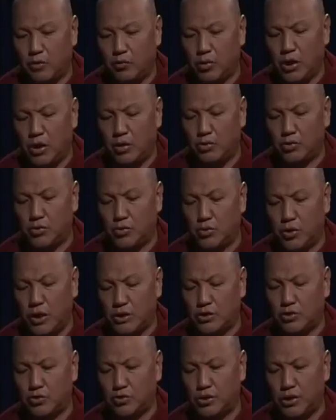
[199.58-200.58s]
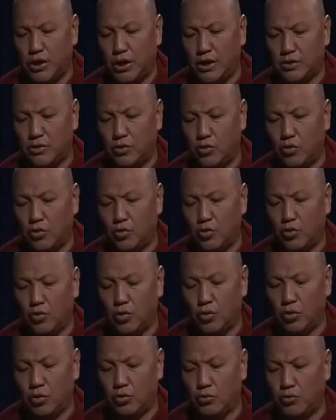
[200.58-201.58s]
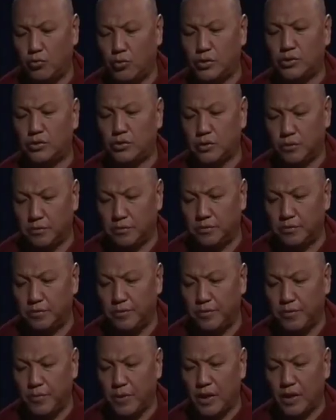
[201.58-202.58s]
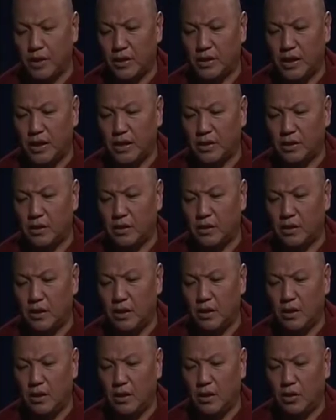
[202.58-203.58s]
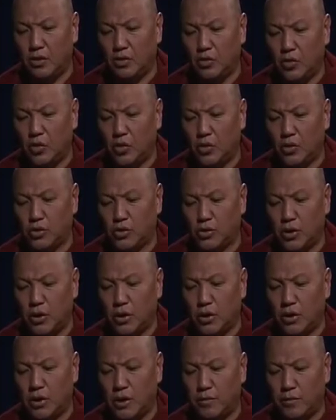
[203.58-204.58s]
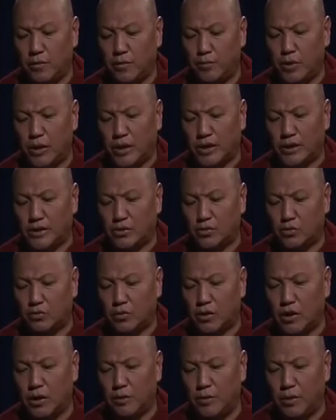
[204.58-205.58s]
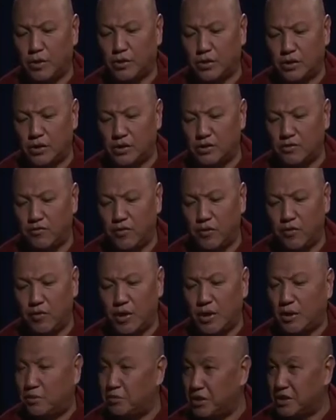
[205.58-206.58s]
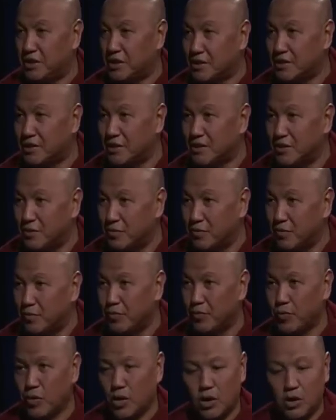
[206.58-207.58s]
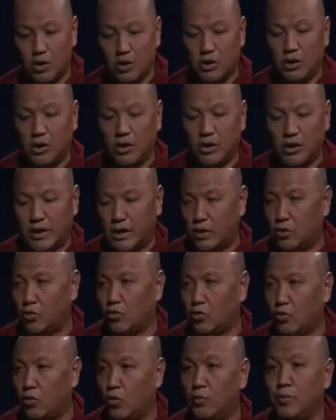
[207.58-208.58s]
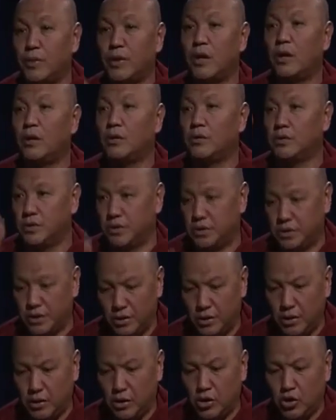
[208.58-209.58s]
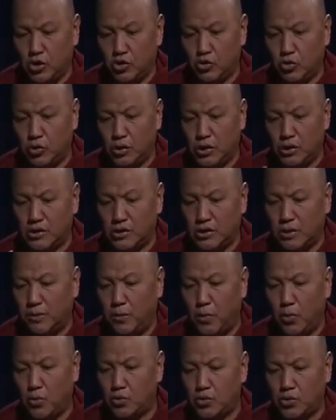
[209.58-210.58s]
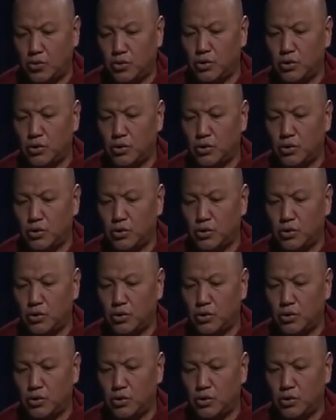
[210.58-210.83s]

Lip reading: without associate or wisdom, then your practice of compassion is very limited. Yes. It cannot go beyond. So the support